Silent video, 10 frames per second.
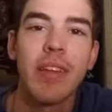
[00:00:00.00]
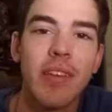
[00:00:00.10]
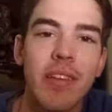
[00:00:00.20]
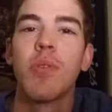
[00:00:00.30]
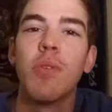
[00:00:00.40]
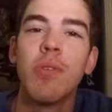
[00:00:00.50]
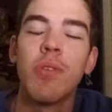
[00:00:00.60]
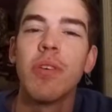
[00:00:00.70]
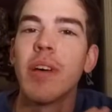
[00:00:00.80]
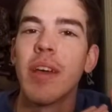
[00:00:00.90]
it
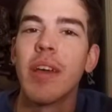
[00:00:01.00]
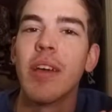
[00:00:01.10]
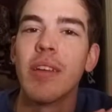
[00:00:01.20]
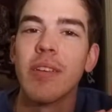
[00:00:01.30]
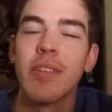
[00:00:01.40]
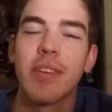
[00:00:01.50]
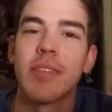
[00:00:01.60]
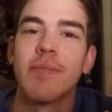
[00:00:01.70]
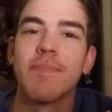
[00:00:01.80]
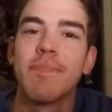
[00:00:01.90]
cool and like
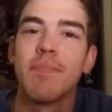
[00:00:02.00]
a,